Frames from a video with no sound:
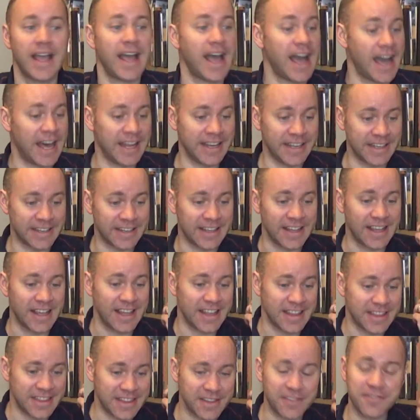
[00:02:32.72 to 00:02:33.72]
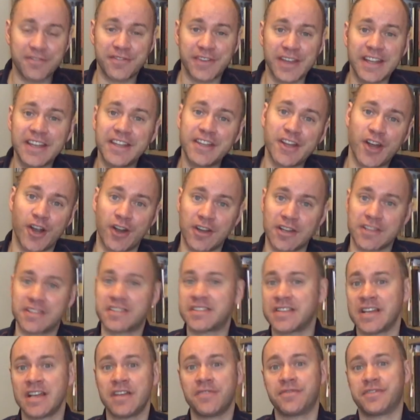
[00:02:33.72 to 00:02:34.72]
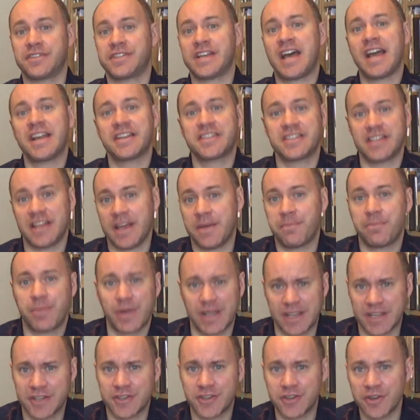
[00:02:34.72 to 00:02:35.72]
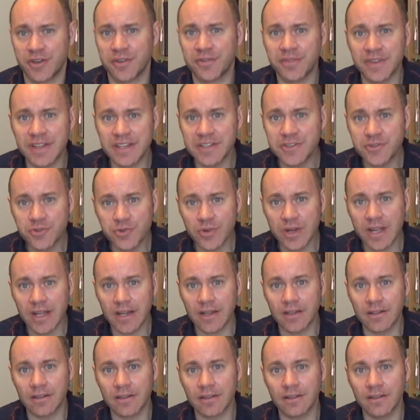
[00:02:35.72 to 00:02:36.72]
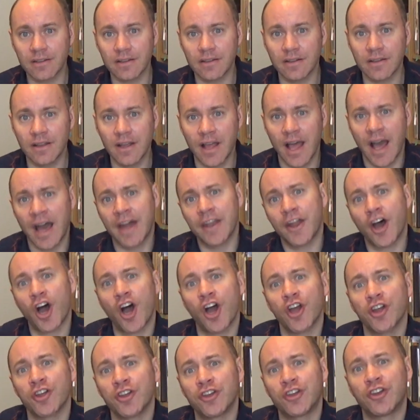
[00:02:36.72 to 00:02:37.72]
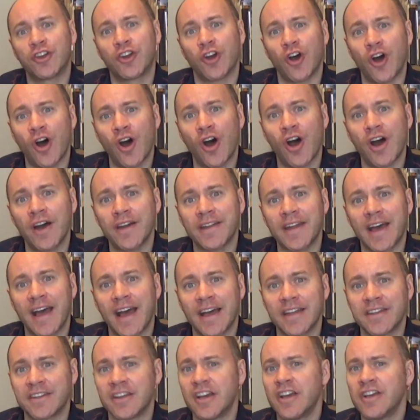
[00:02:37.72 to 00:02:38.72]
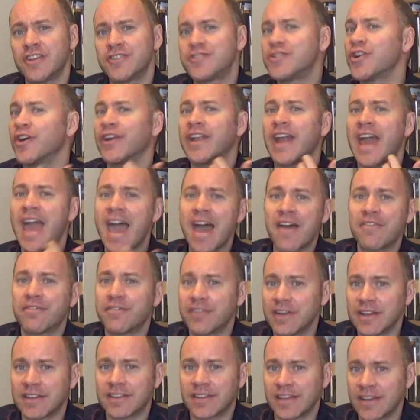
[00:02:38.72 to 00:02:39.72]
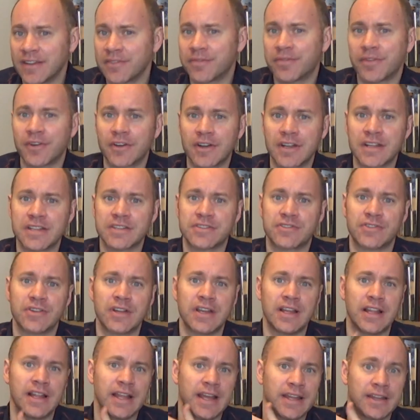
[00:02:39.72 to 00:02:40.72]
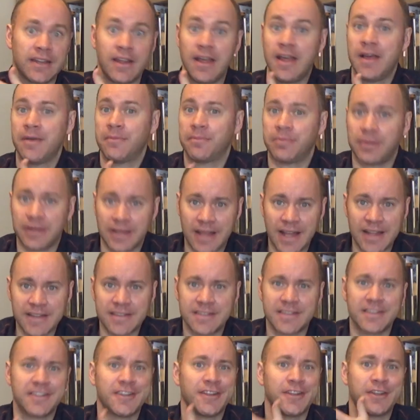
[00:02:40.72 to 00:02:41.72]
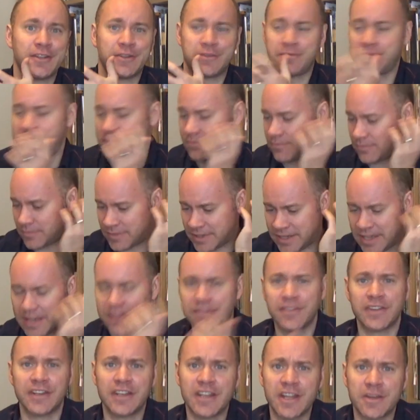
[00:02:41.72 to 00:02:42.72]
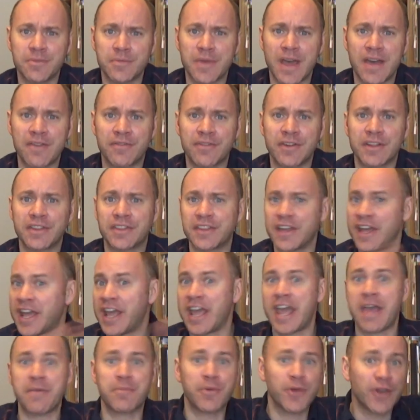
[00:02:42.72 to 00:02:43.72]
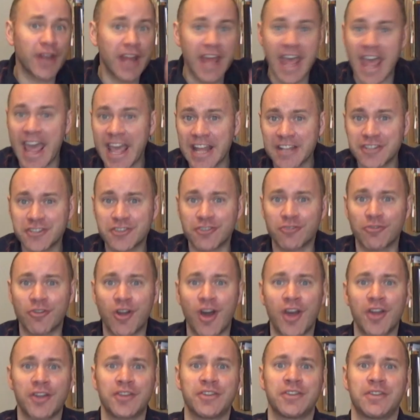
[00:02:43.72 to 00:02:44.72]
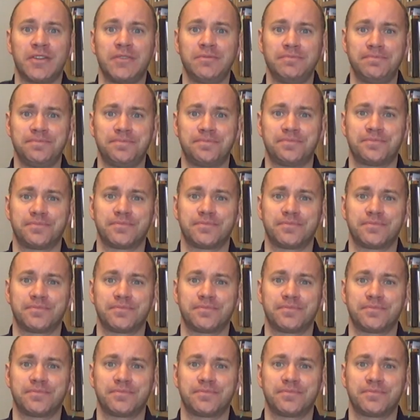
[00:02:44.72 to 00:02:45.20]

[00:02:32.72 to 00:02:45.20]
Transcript: And the vineyard itself is actually a picture of Israel. And how God had done everything for Israel, had planted it, given them everything. He put a hedge around them.